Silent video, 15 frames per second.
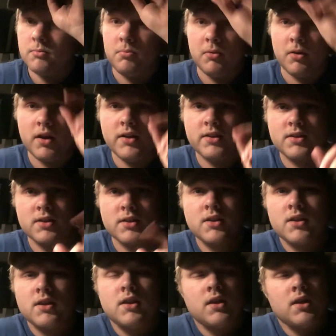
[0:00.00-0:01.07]
But
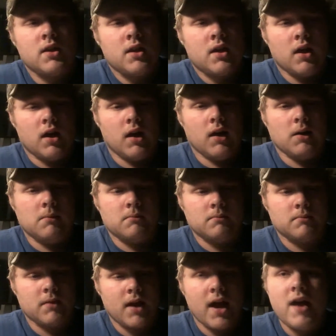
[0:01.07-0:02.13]

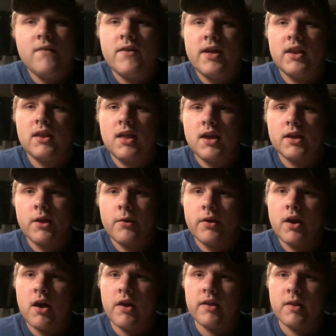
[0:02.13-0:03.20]
I've had a lot
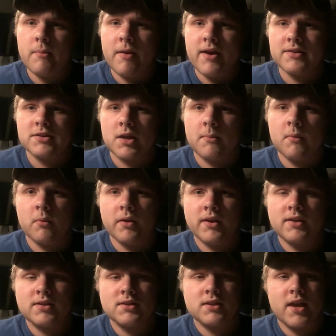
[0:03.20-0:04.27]
going on in the past couple
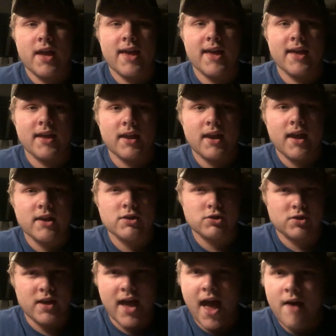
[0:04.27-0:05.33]
weeks, and I
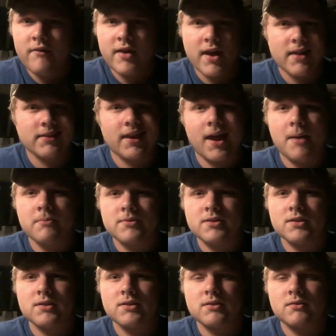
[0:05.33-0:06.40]
just haven't had time
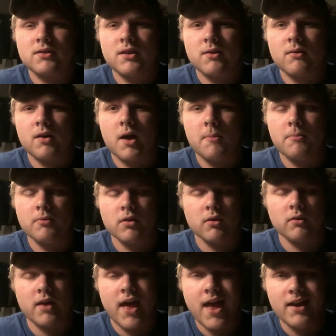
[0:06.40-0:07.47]
to,
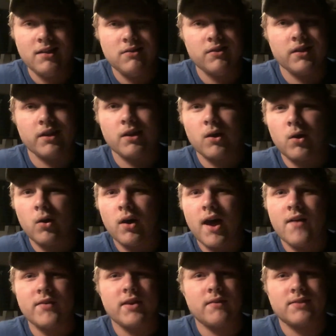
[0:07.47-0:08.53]
upload anything at all.
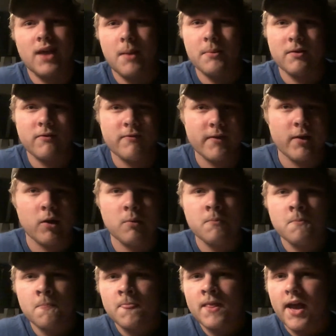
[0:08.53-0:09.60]
I haven't had time to film.
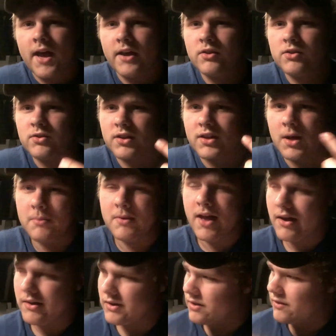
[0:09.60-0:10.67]
I usually come
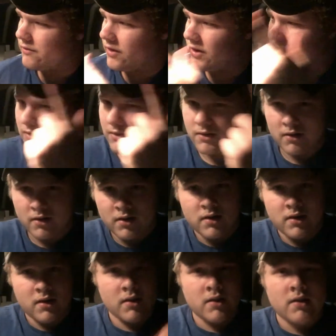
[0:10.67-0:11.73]
down to the freaking
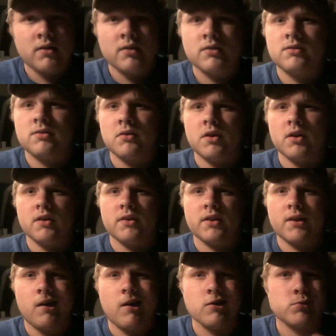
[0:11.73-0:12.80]
the
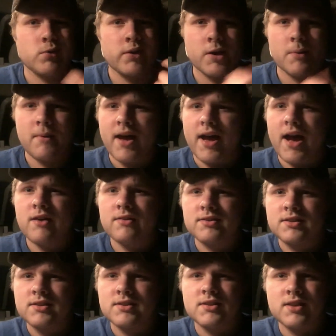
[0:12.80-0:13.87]
causeway near my
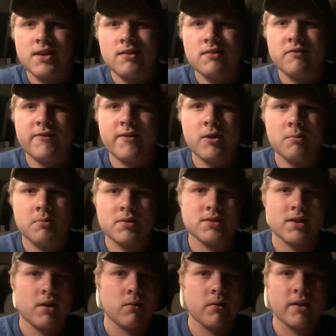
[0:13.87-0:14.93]
house to sit and film, because
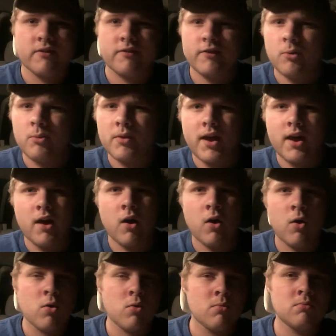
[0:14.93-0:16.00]
I don't like filming at
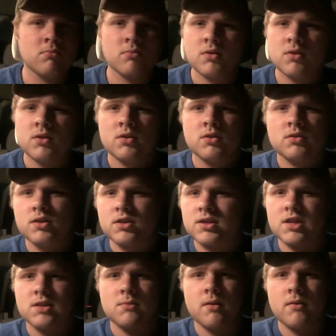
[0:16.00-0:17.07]
home, just
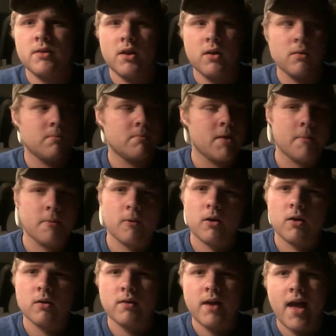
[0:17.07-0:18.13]
because my people
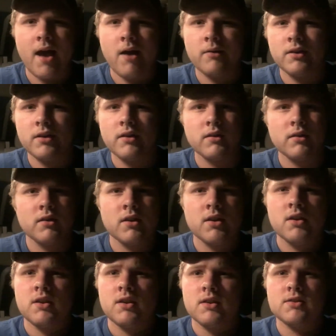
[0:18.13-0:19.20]
are around and
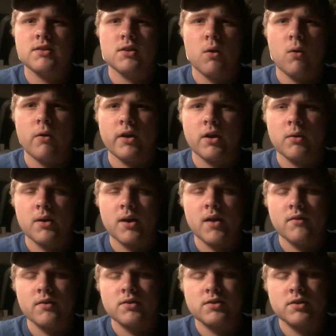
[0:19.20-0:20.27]
it's annoying or whatever.